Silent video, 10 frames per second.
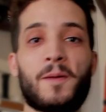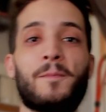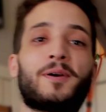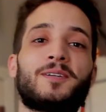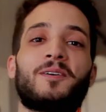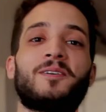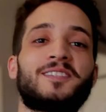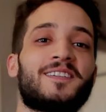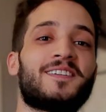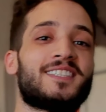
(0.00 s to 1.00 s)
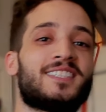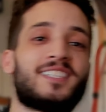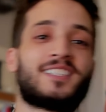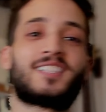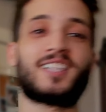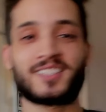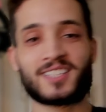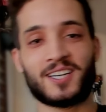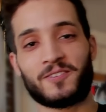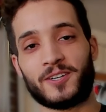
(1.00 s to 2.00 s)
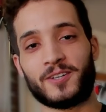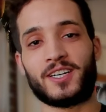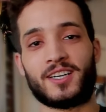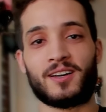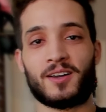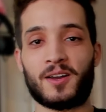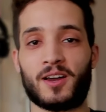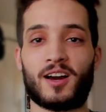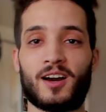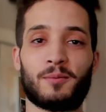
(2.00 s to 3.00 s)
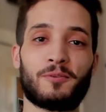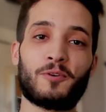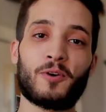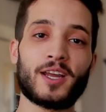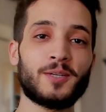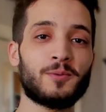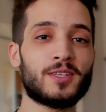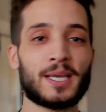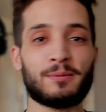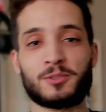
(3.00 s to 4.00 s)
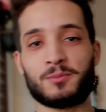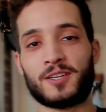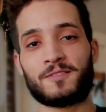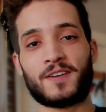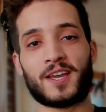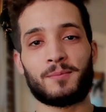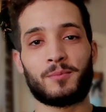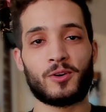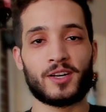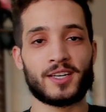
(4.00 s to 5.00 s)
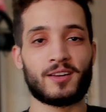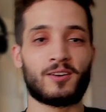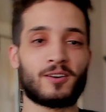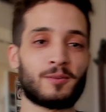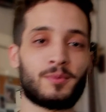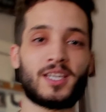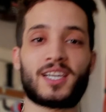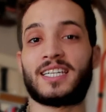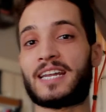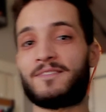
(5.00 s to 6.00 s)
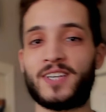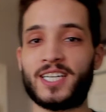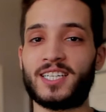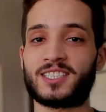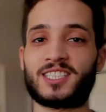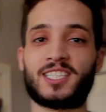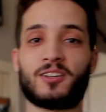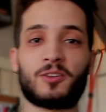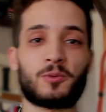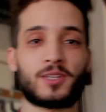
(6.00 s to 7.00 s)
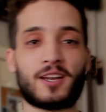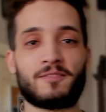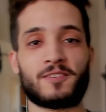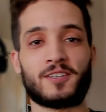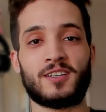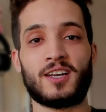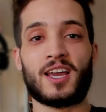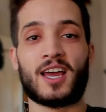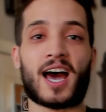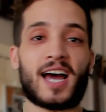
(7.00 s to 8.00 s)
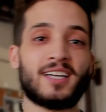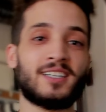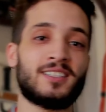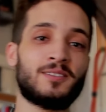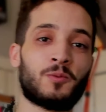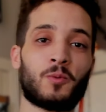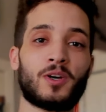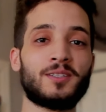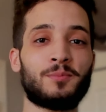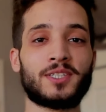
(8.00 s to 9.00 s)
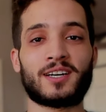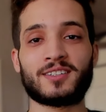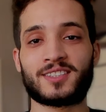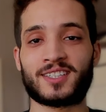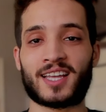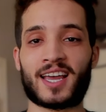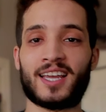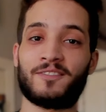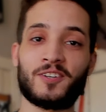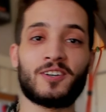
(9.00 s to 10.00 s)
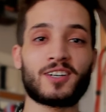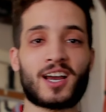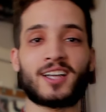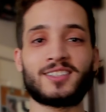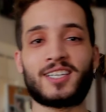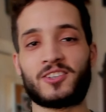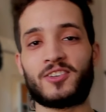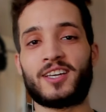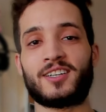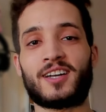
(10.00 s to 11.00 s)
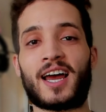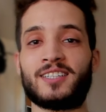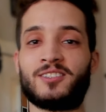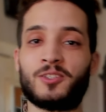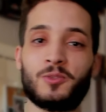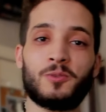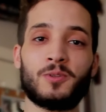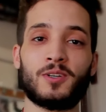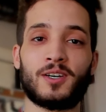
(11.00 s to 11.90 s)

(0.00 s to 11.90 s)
But in all seriousness, let's get real here. Before anyone labels me a fanboy or being an NVIDIA shill or whatever, I want to put out there that if you're a content creator, I do